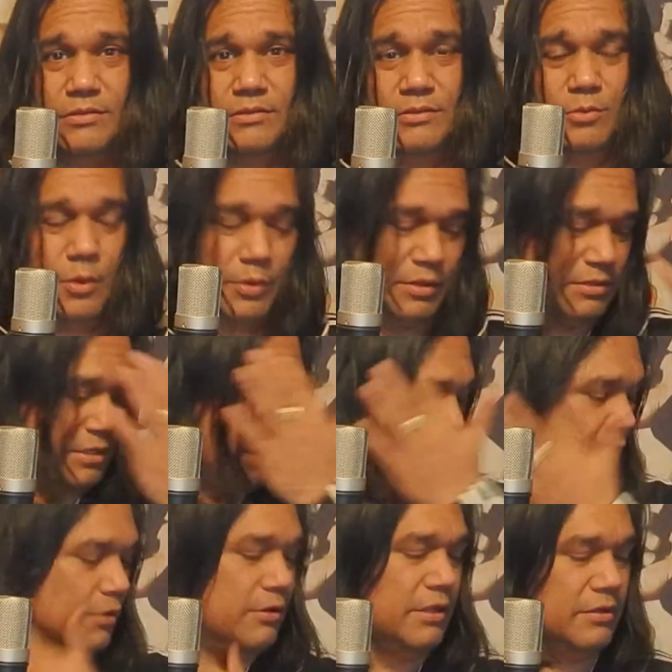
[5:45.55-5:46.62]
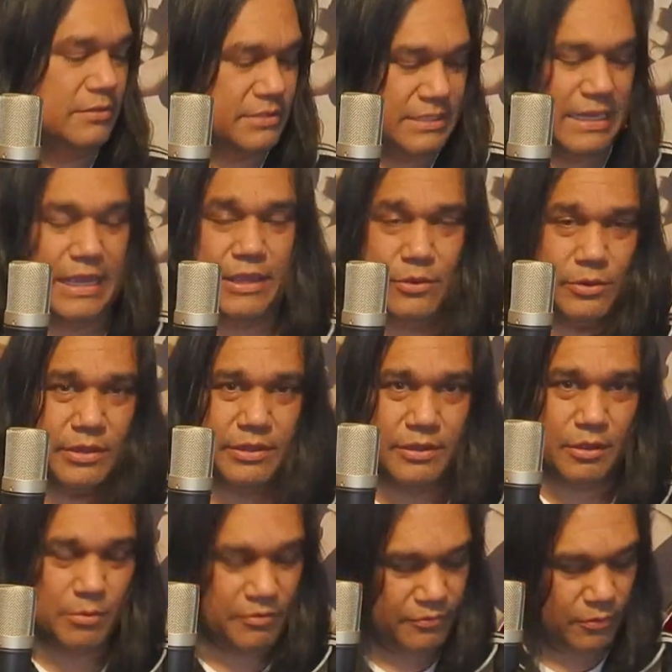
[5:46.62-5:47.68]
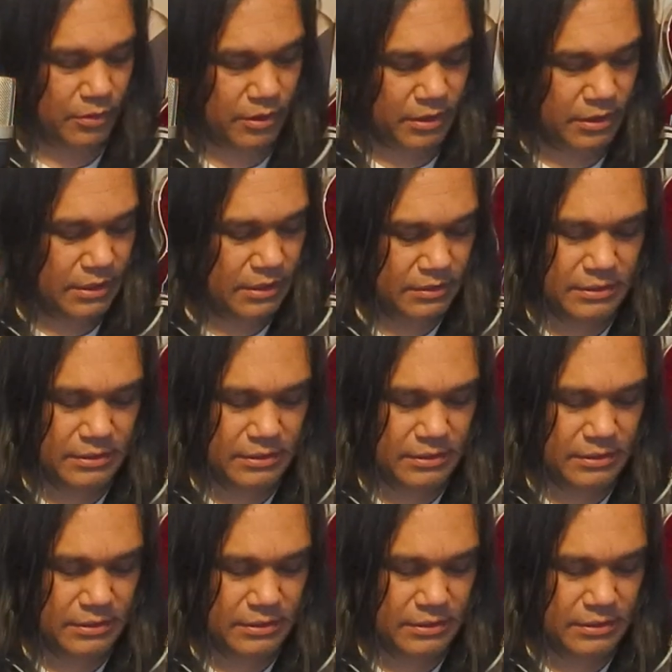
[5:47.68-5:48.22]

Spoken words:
So we were using the Ionian, C Ionian there before.